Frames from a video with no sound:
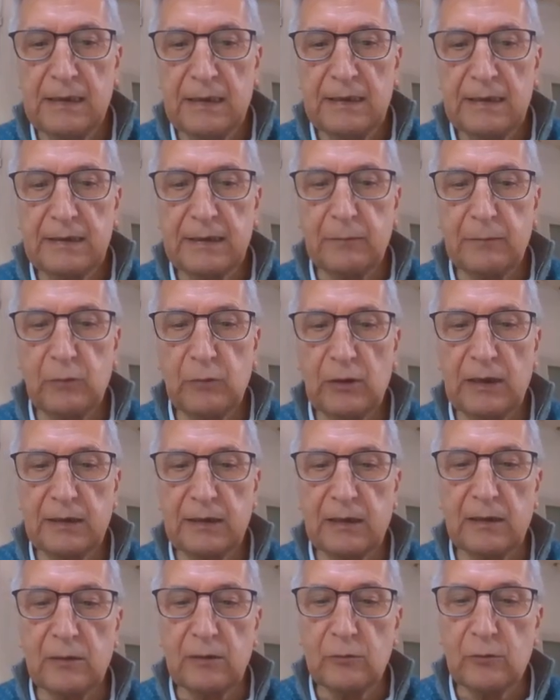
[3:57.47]

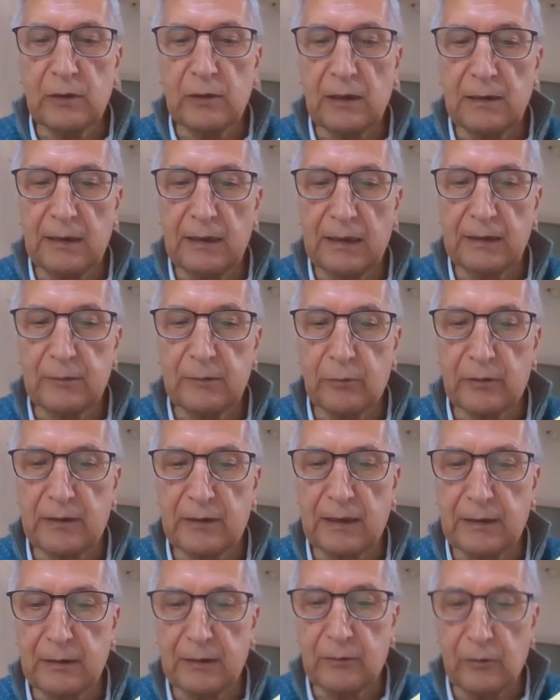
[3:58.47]
simulated a neural network
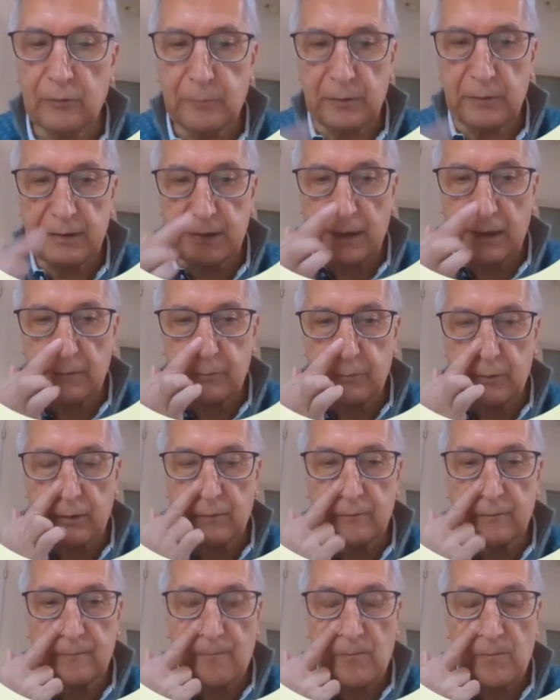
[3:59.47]
that he called
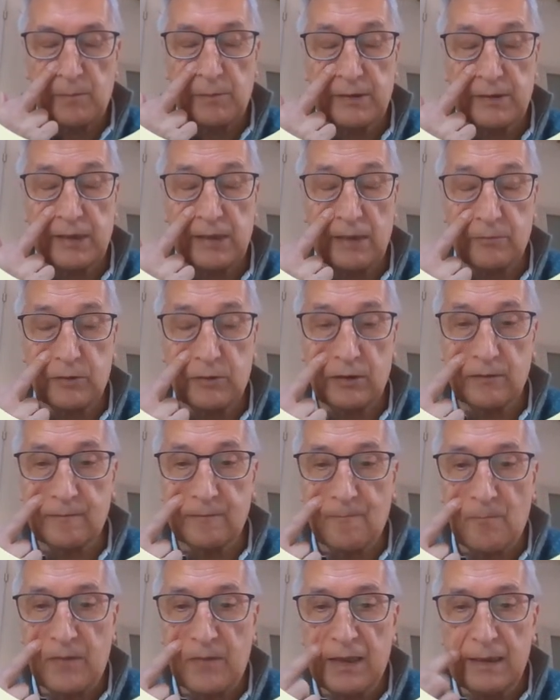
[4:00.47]
perceptron.
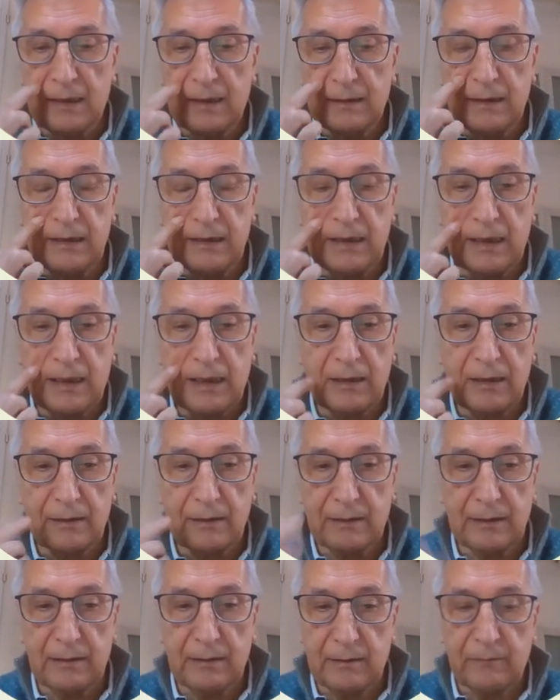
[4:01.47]

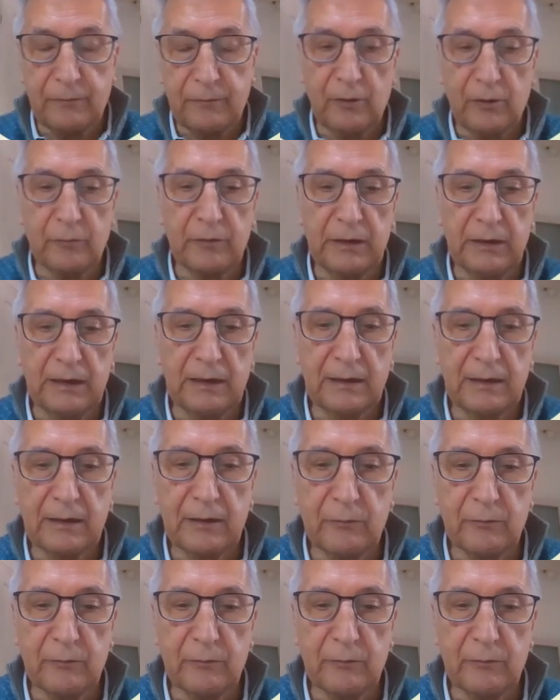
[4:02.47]
The following year, he